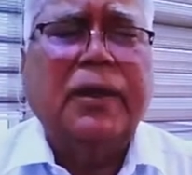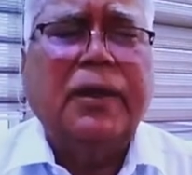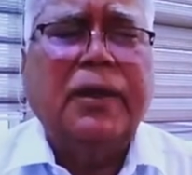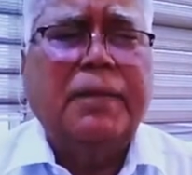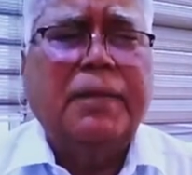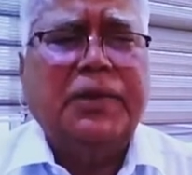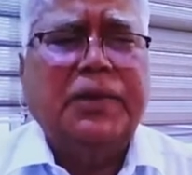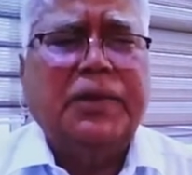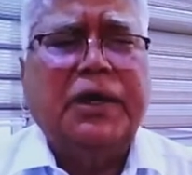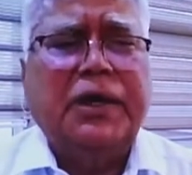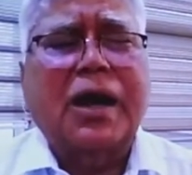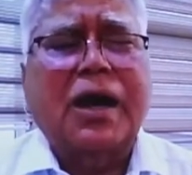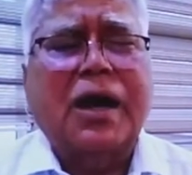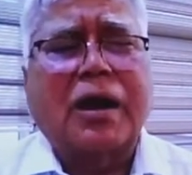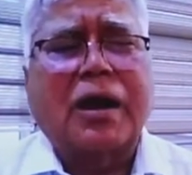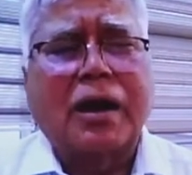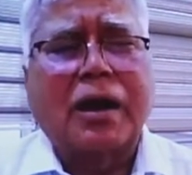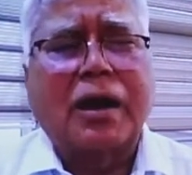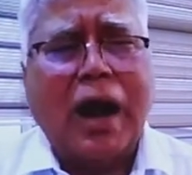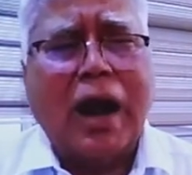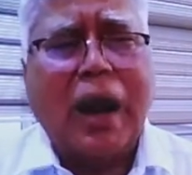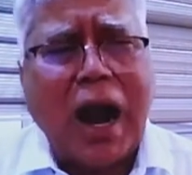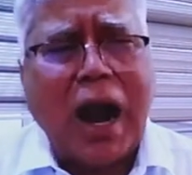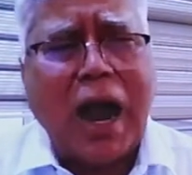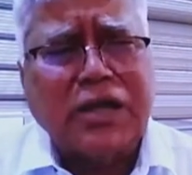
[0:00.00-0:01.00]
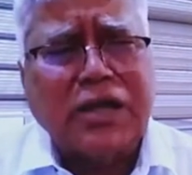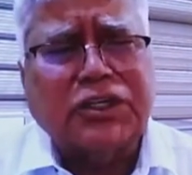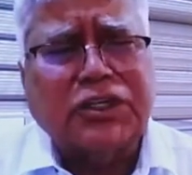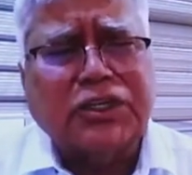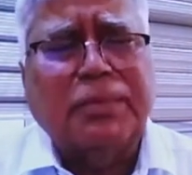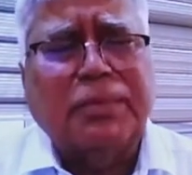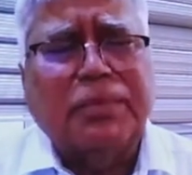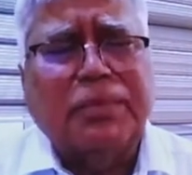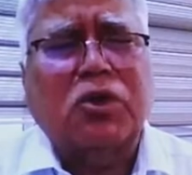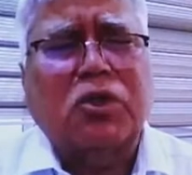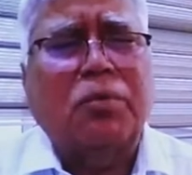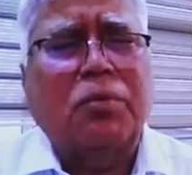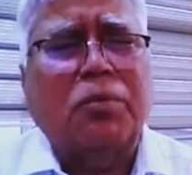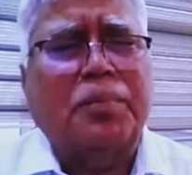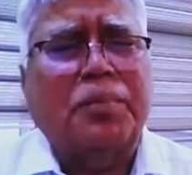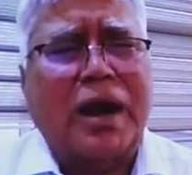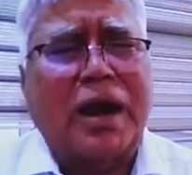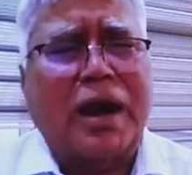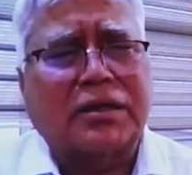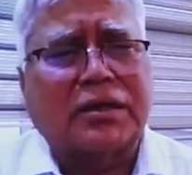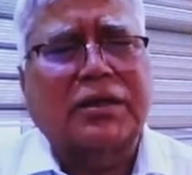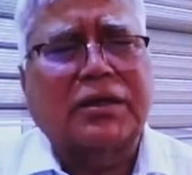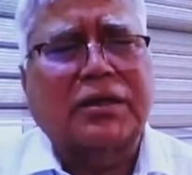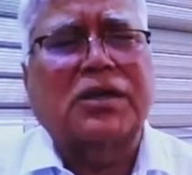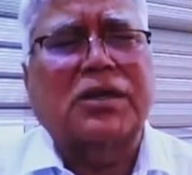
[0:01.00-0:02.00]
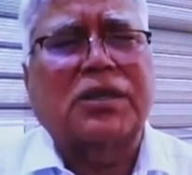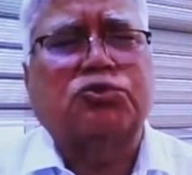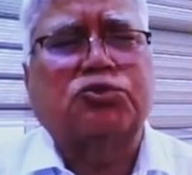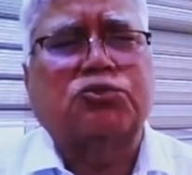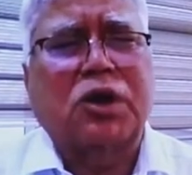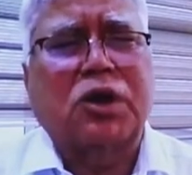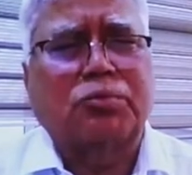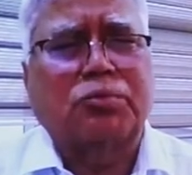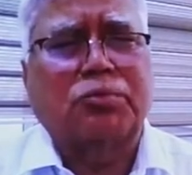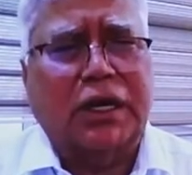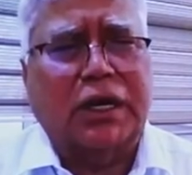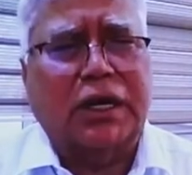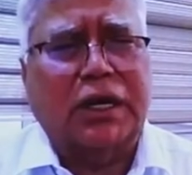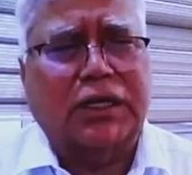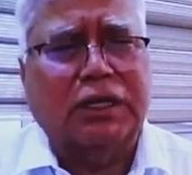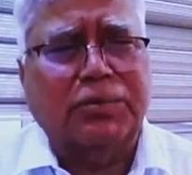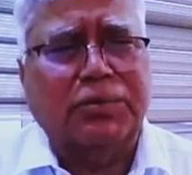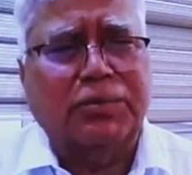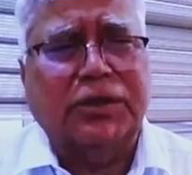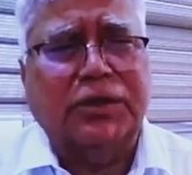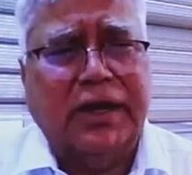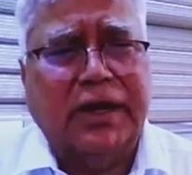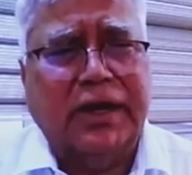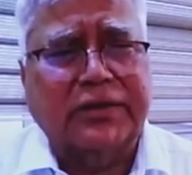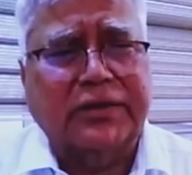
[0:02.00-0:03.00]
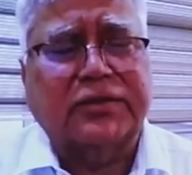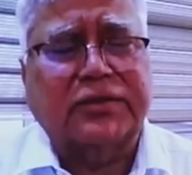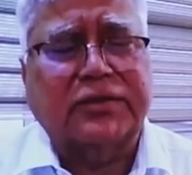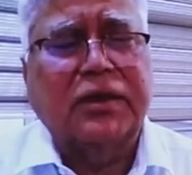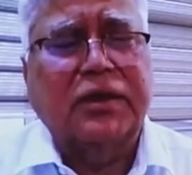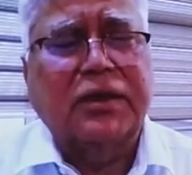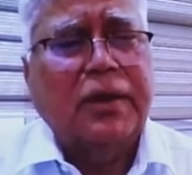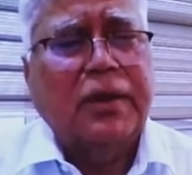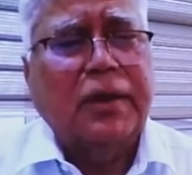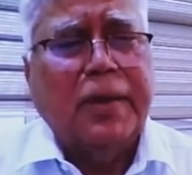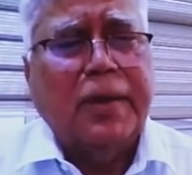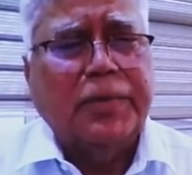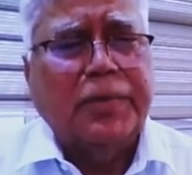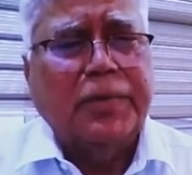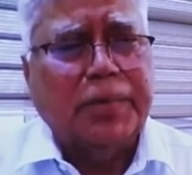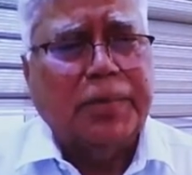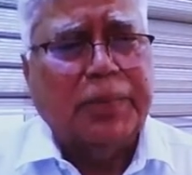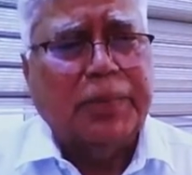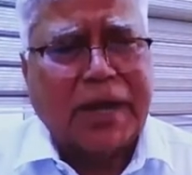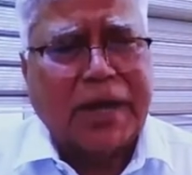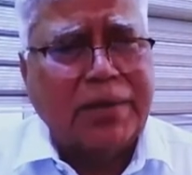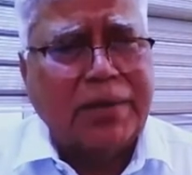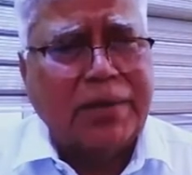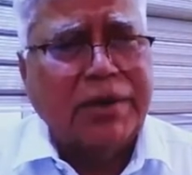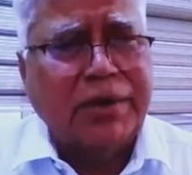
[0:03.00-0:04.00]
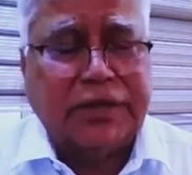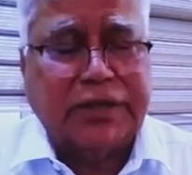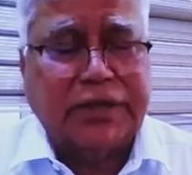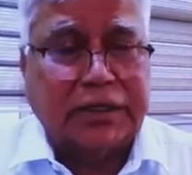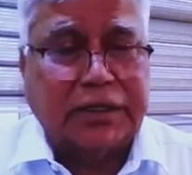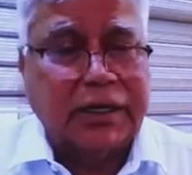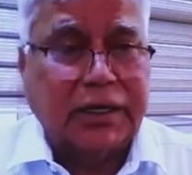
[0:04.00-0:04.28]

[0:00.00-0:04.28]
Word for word: There are large number of partners who are working with us the private sector.